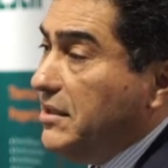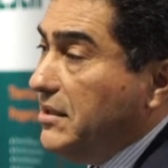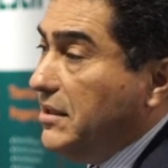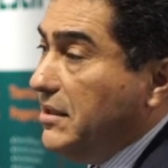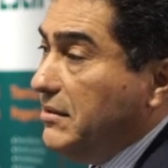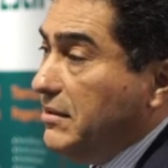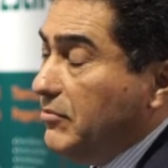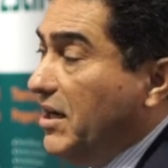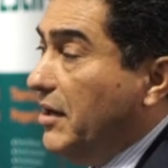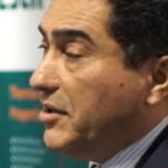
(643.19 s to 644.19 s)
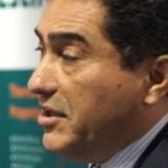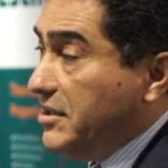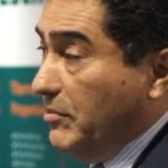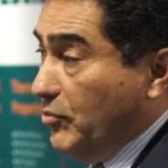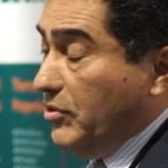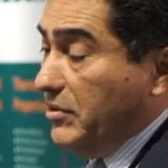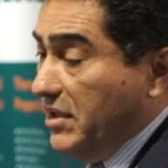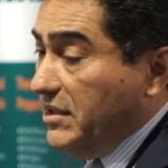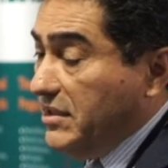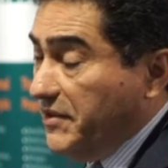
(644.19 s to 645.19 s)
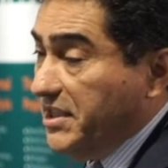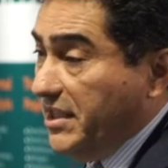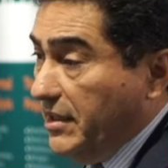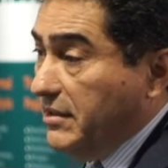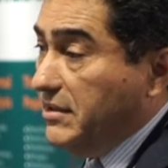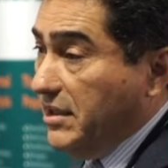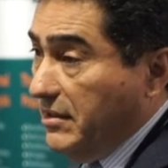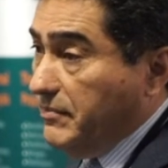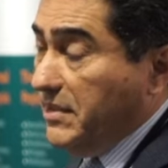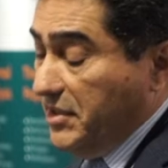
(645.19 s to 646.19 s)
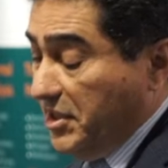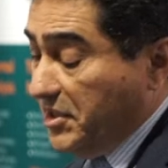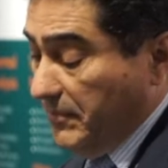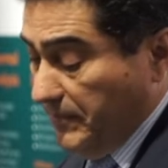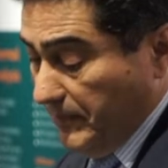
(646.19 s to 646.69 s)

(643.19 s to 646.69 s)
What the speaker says: the 1/100th is a more sophisticated system.